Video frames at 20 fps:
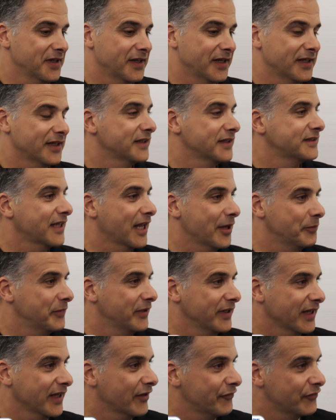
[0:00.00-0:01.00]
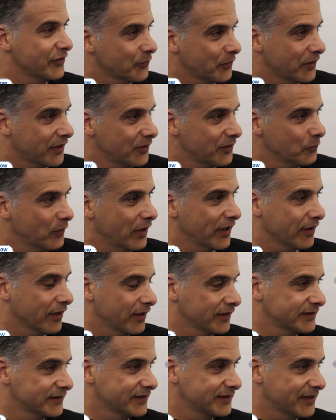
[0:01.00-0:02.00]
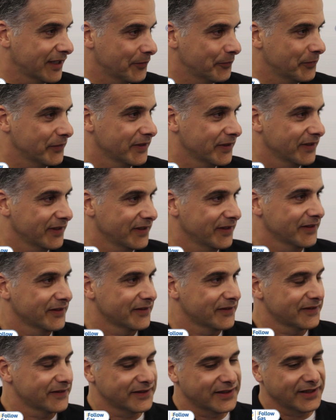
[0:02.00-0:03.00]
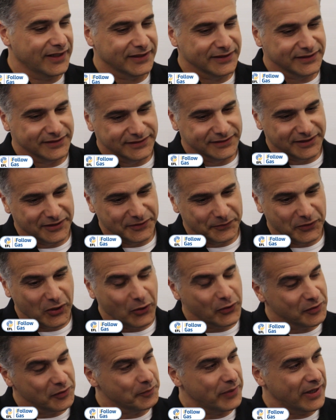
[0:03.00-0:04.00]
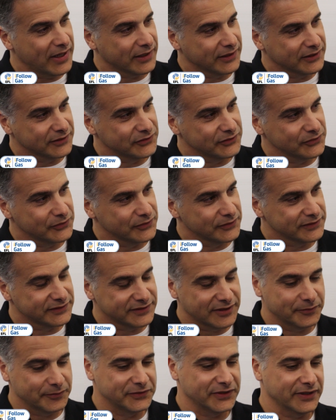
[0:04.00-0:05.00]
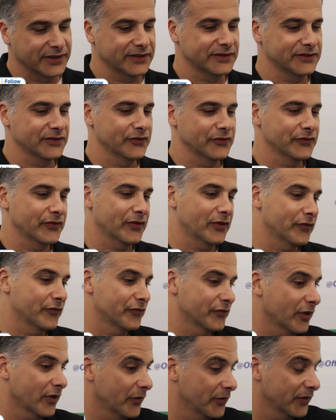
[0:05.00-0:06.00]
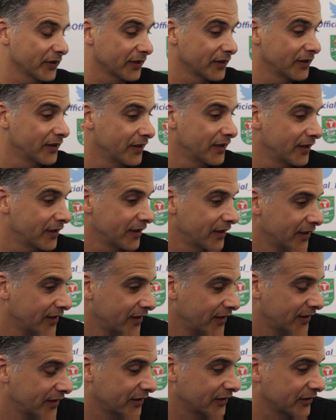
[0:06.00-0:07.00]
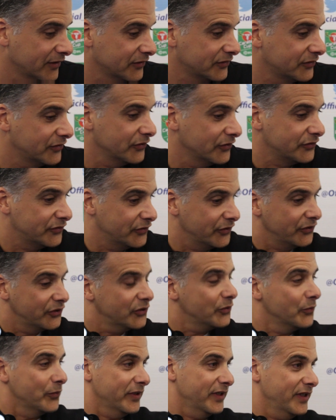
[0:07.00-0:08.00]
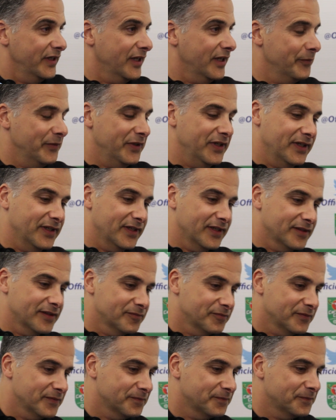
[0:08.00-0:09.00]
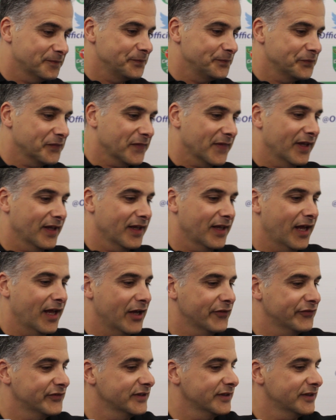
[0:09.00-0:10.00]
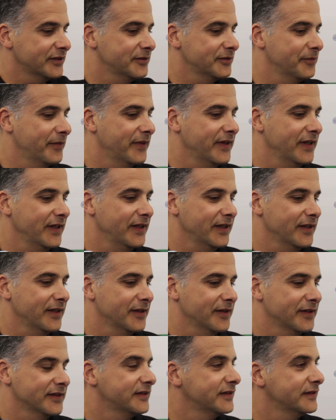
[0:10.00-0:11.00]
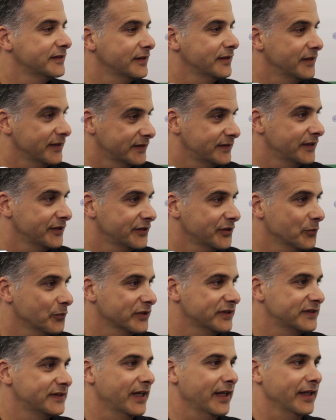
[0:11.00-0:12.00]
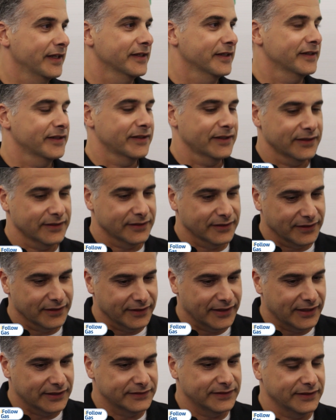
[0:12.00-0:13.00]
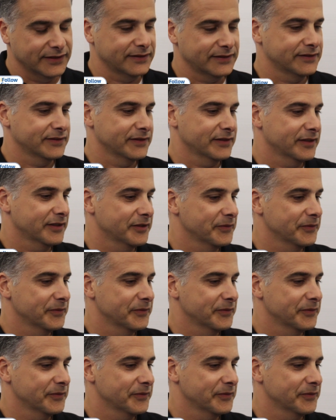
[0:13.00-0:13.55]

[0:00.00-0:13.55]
It's happening everywhere. Why can't it happen here? And going back to the subject of going to Yui, I mean, after the decision was taken and that's it,